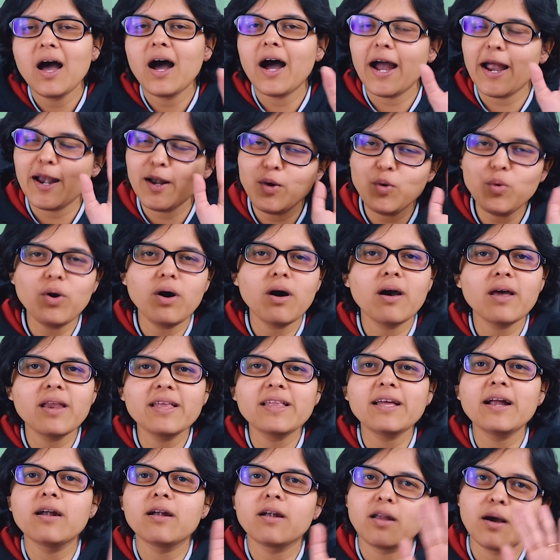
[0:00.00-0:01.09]
I do agree
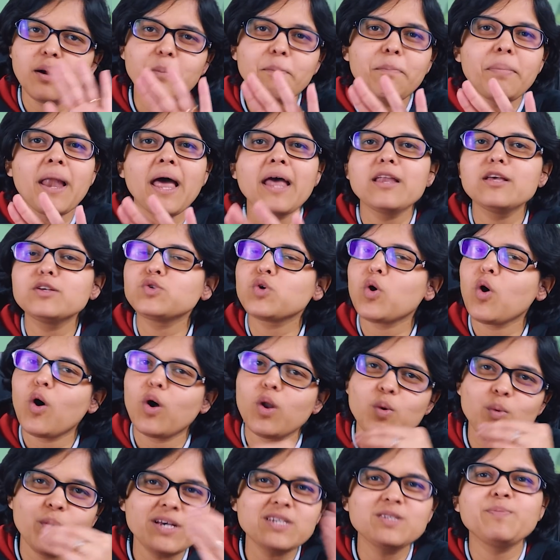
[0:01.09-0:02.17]
that term plan is
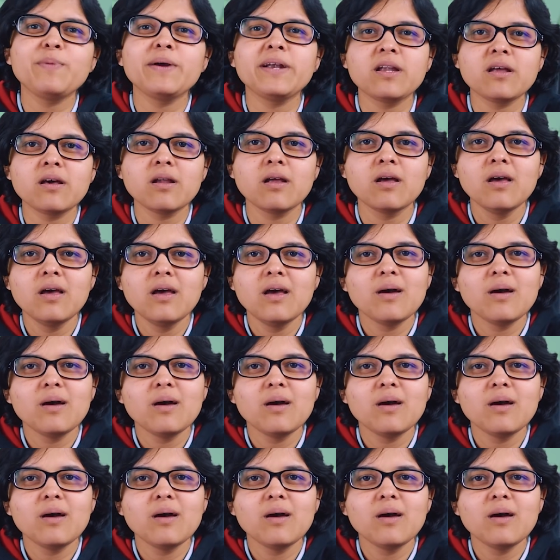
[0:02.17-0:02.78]
always better.